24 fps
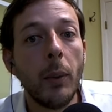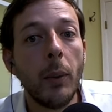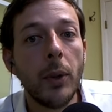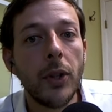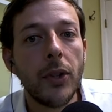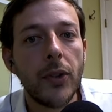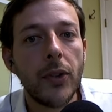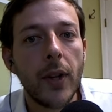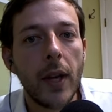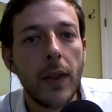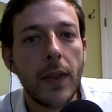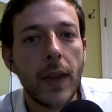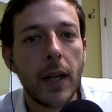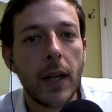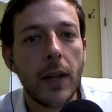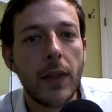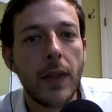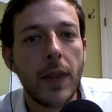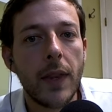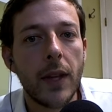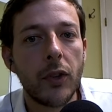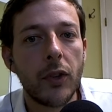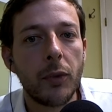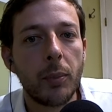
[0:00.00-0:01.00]
would say that
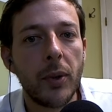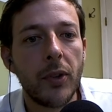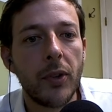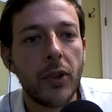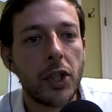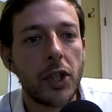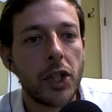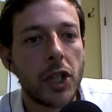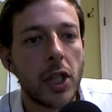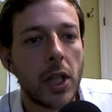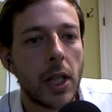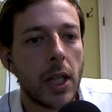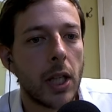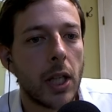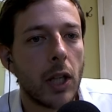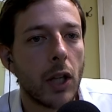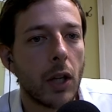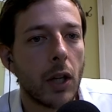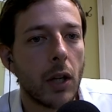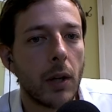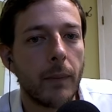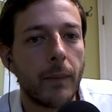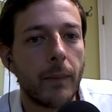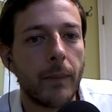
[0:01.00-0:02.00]
in this position
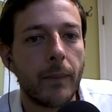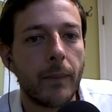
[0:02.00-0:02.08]
here,